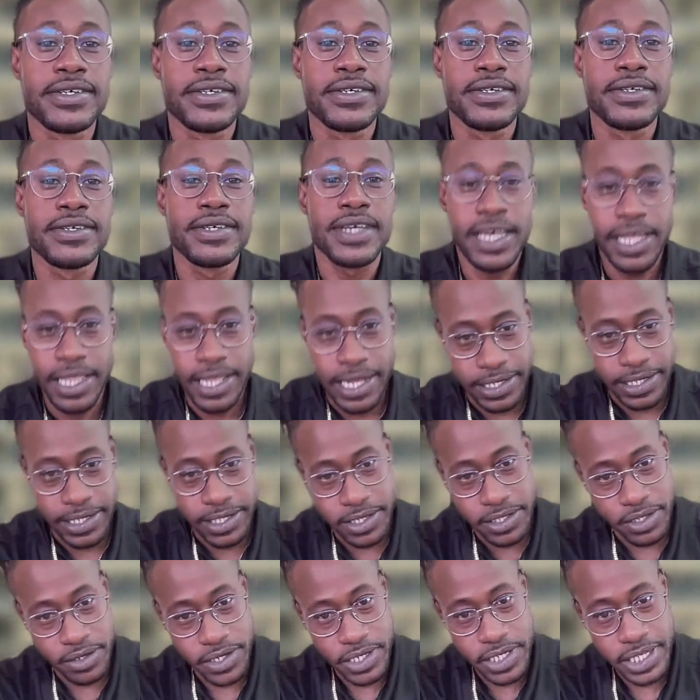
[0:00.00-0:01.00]
in less than
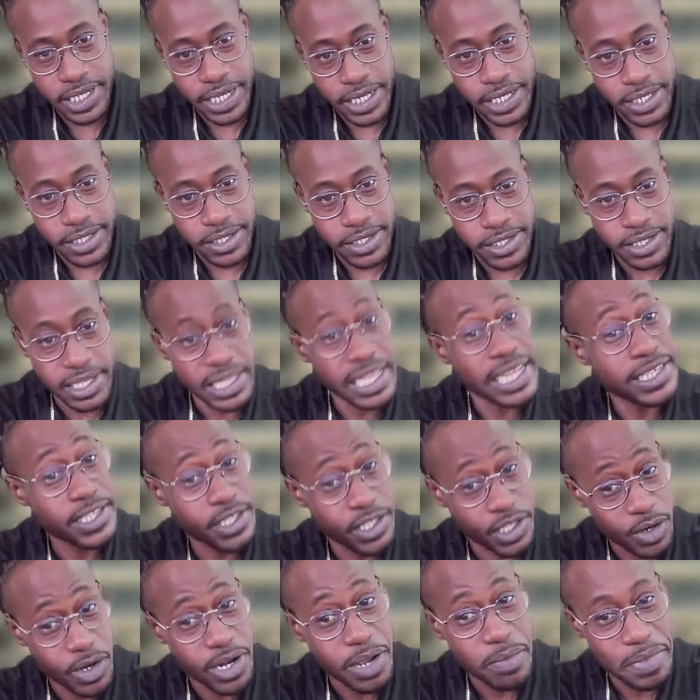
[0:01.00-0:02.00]
30 seconds, in less than
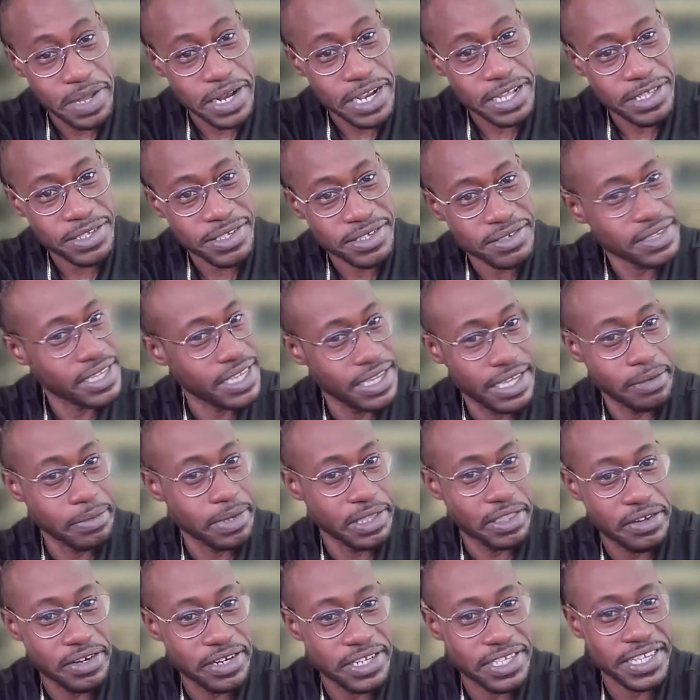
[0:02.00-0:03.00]
30 minutes. It ain't be
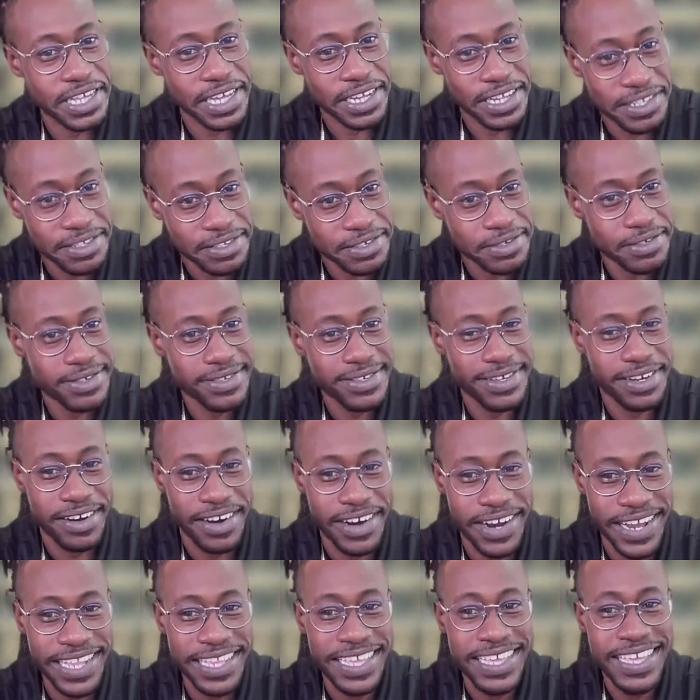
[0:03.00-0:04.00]
30 seconds, all
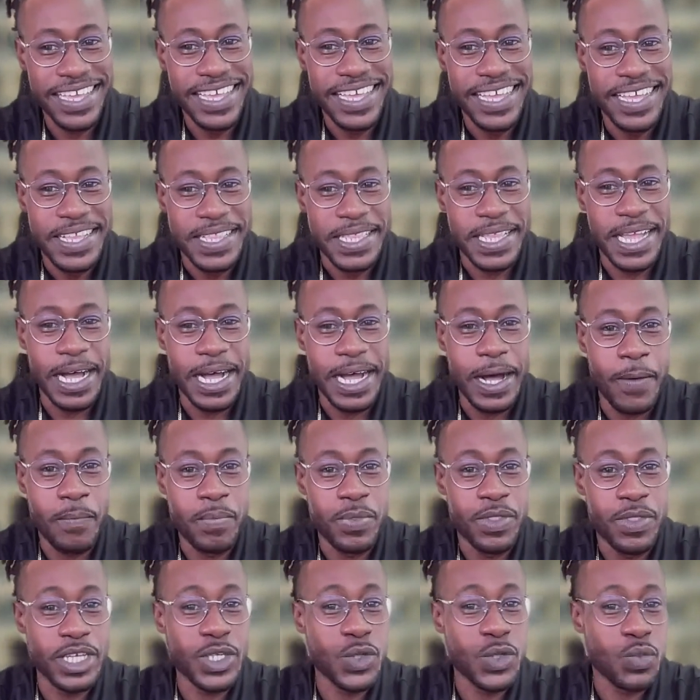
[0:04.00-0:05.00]
right? Now,
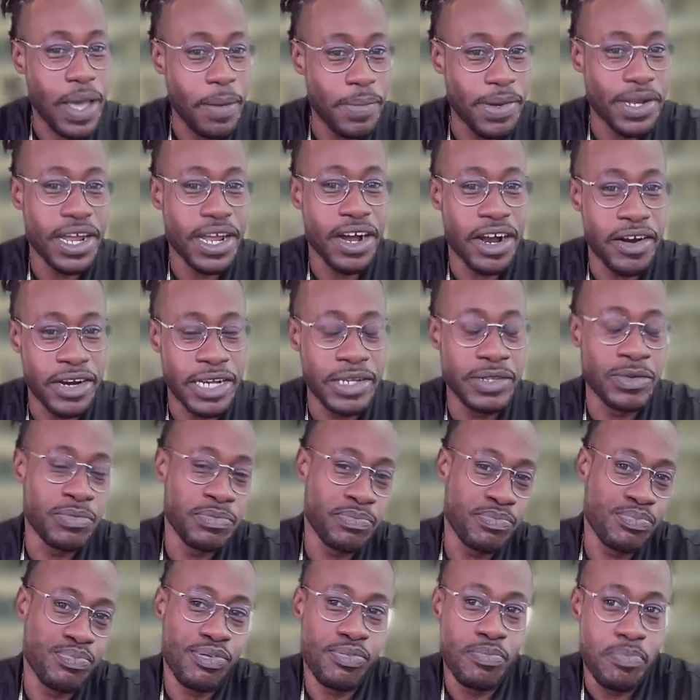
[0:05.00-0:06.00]
this webinar
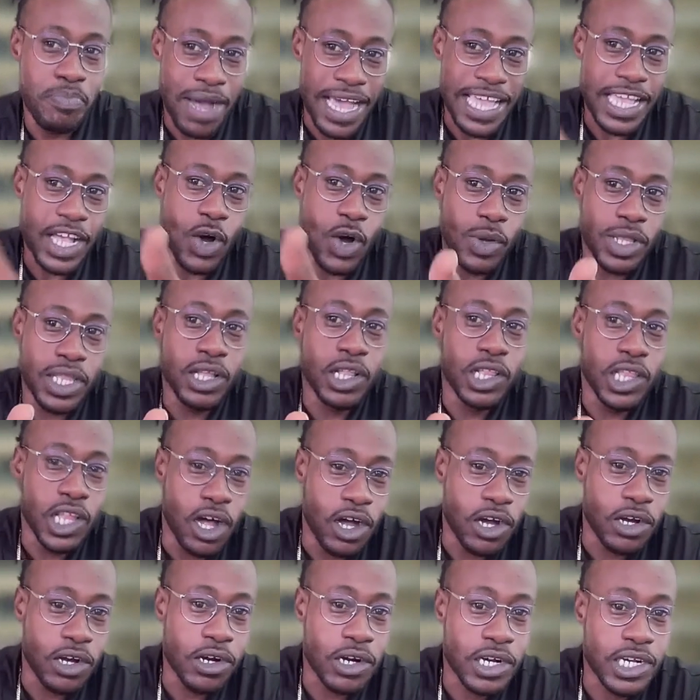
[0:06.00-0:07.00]
might go a little
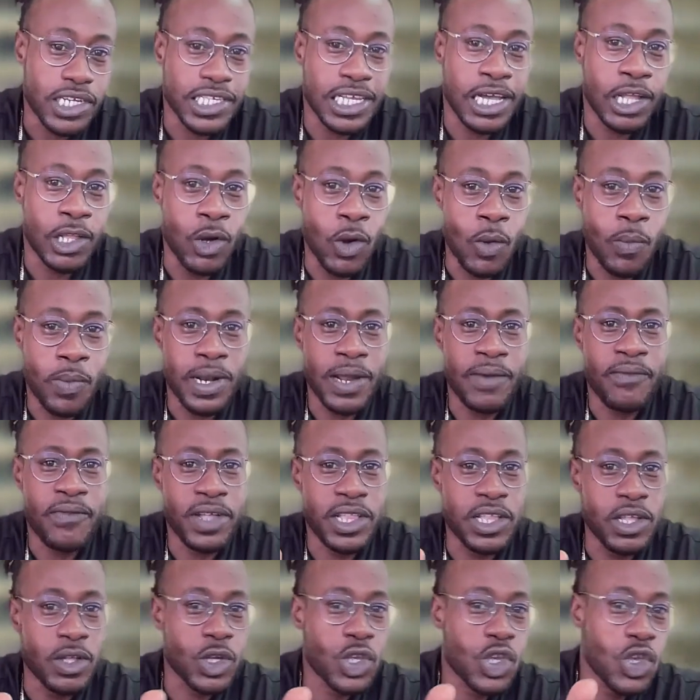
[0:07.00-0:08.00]
longer because I'll open up for a
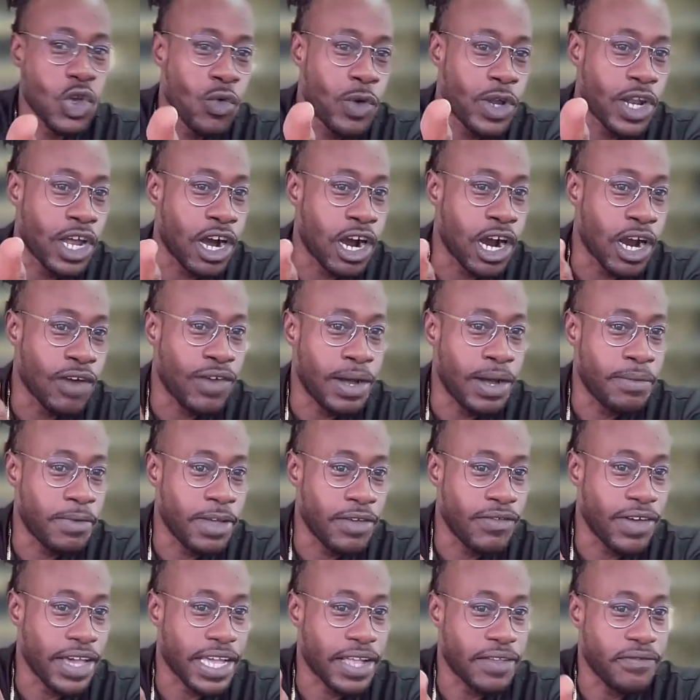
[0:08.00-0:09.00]
little Q&R if
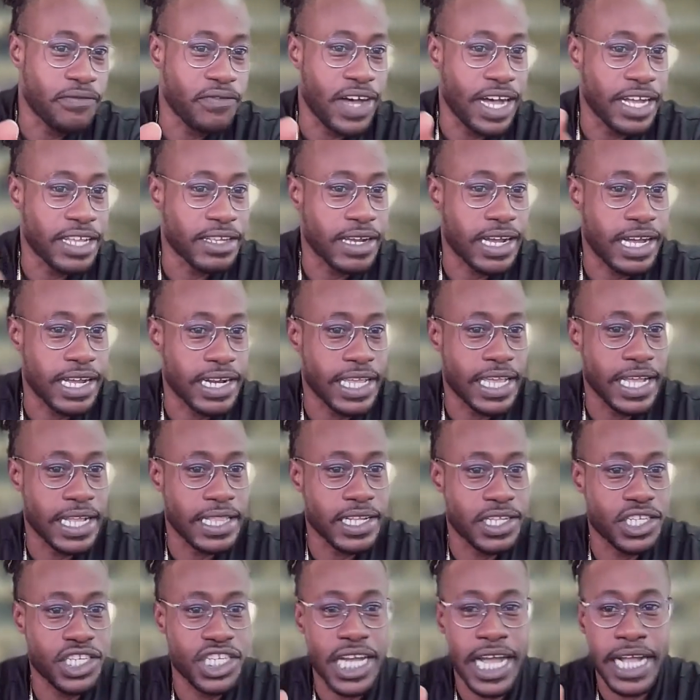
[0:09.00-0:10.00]
I can find out how to get the
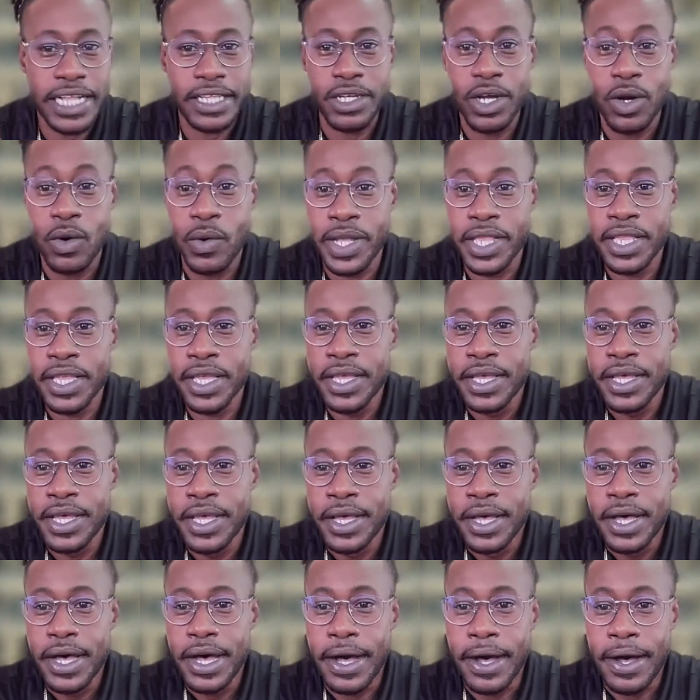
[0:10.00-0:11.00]
chat going.
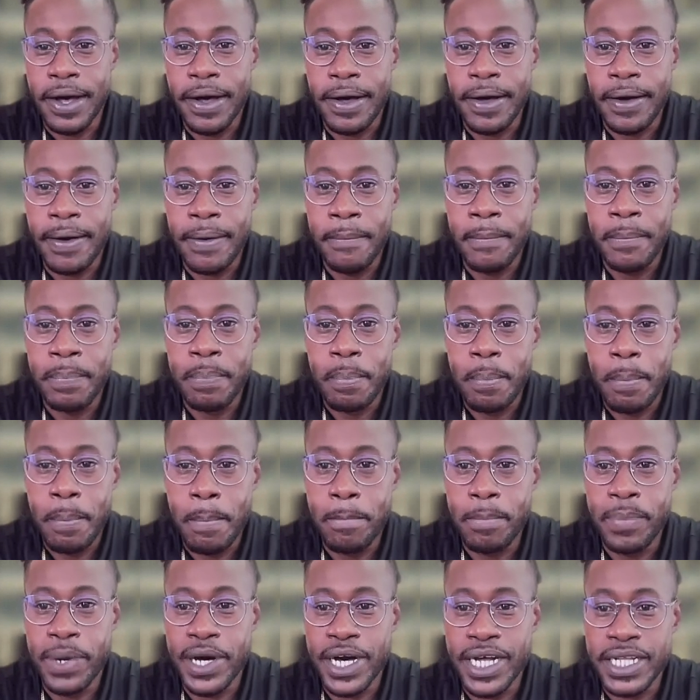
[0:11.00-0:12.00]

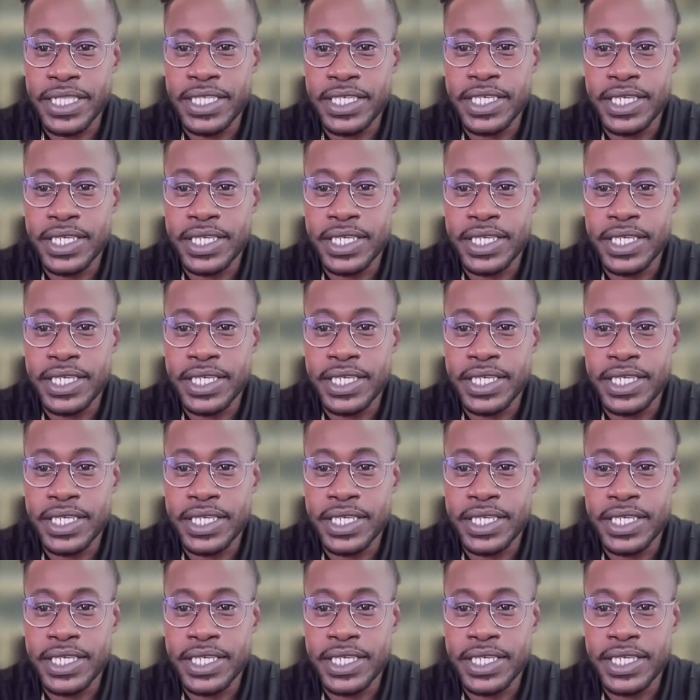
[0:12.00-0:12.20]
But